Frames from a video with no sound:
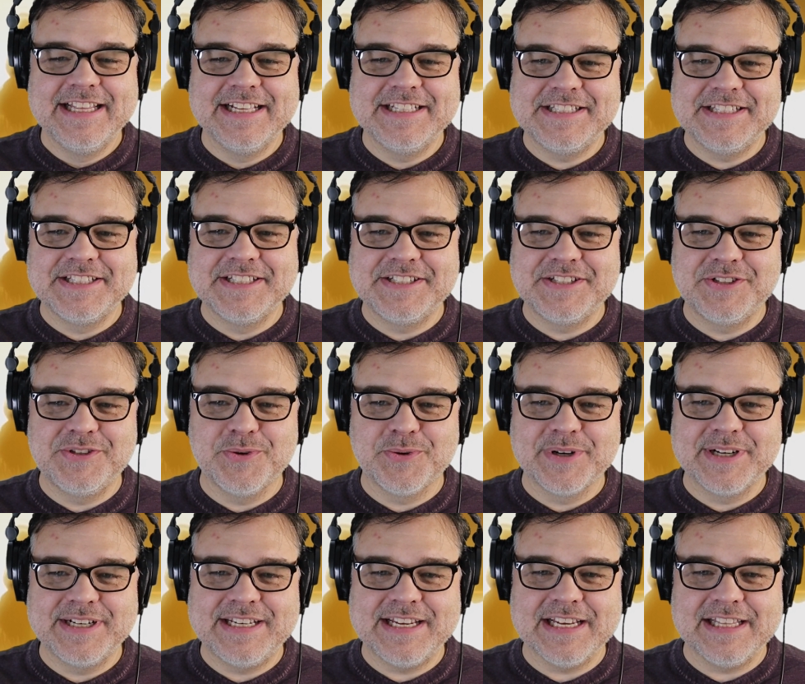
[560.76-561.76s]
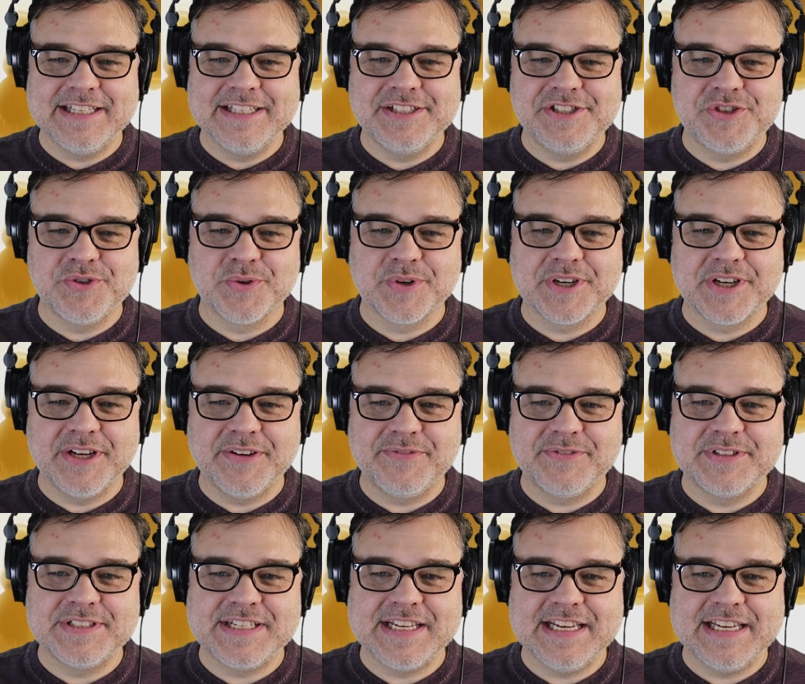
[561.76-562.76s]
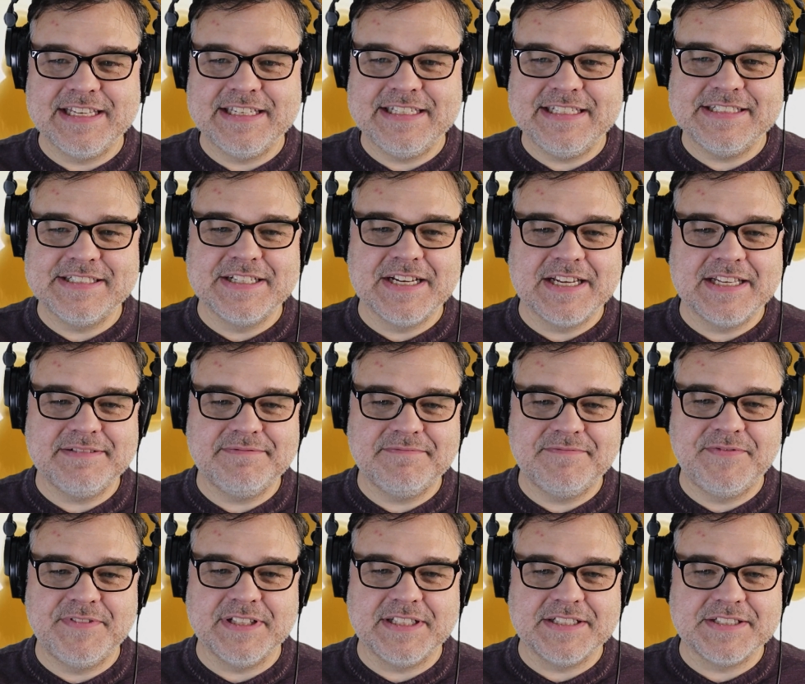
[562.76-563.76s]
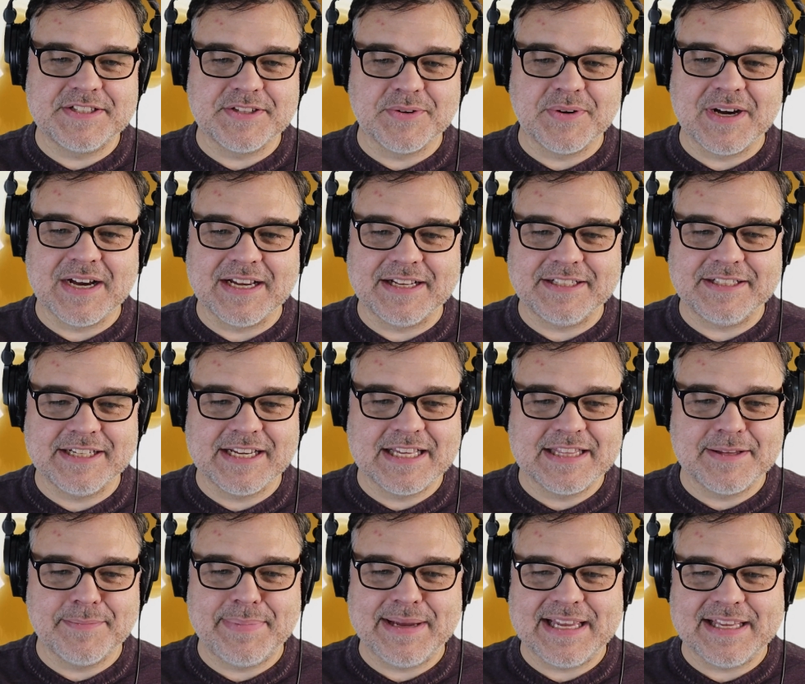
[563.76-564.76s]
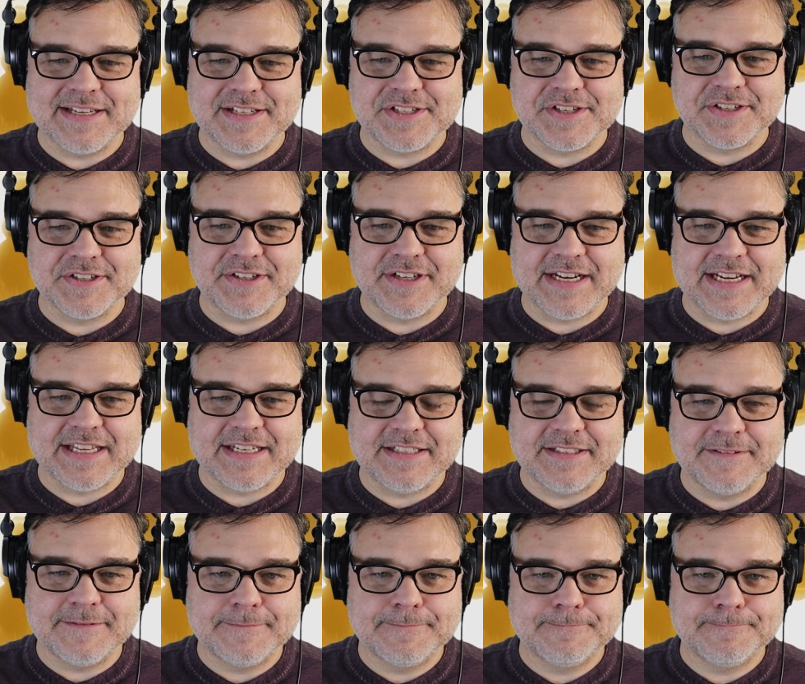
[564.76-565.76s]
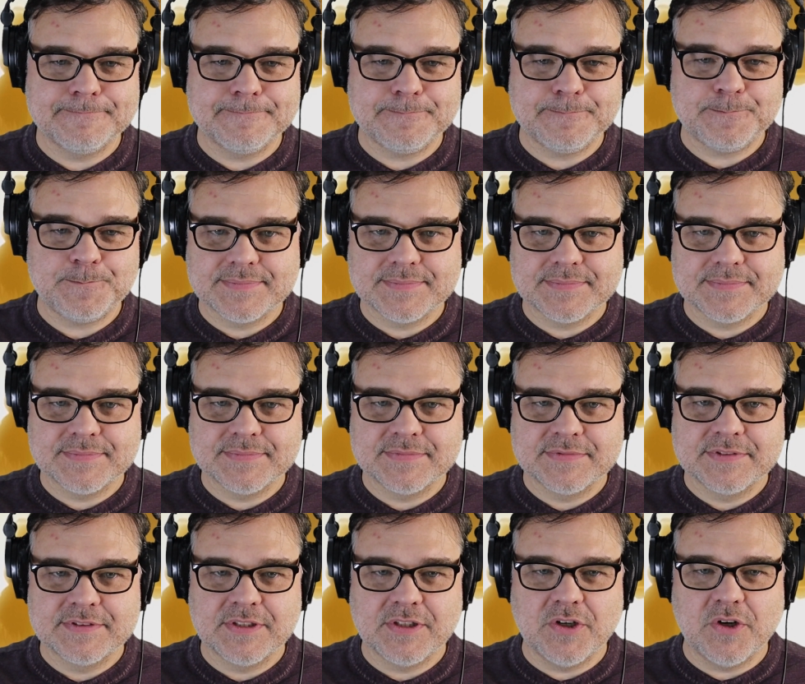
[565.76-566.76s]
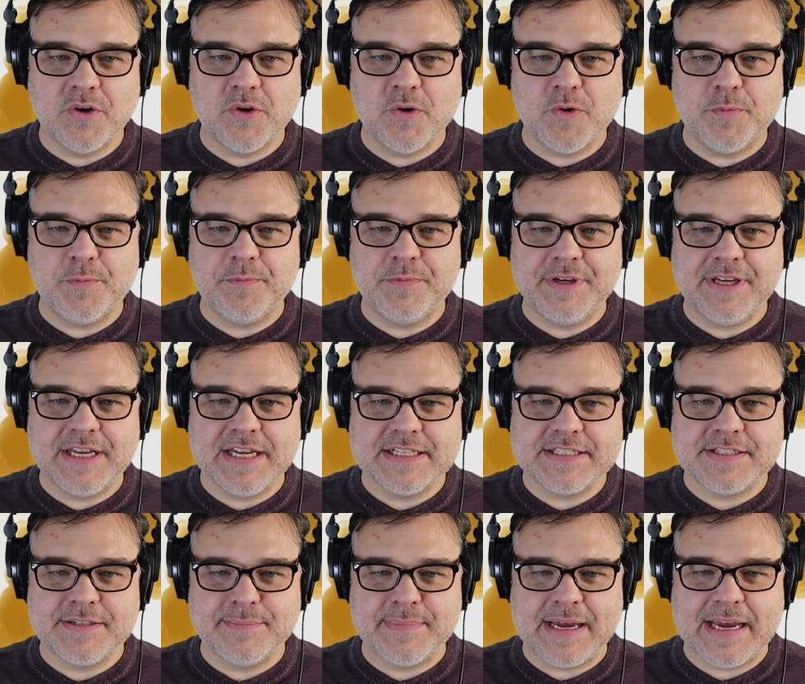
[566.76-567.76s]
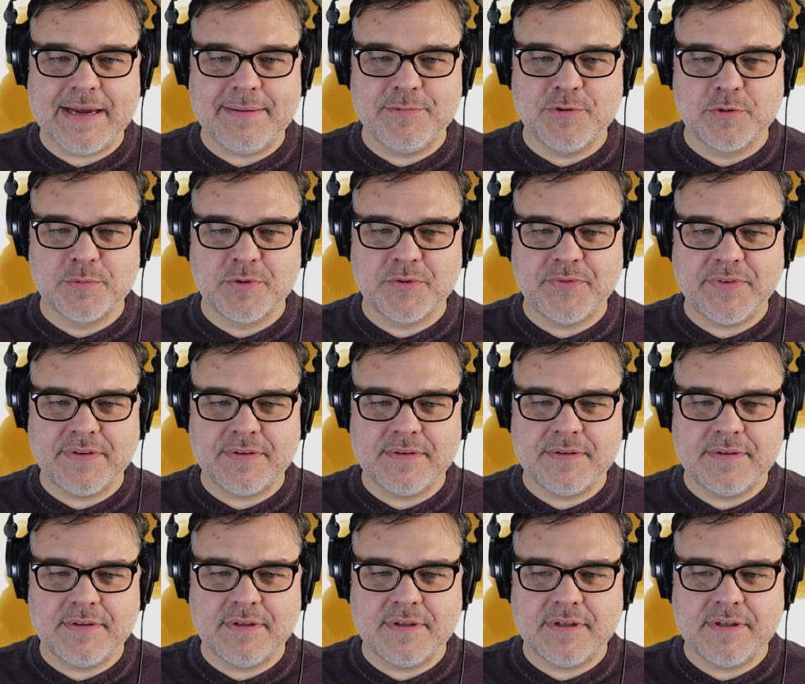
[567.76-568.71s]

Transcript: That's the storytelling shortcut for saying he's not feeling so hot. You got the bandage on your head. Oh, we got some abnormal.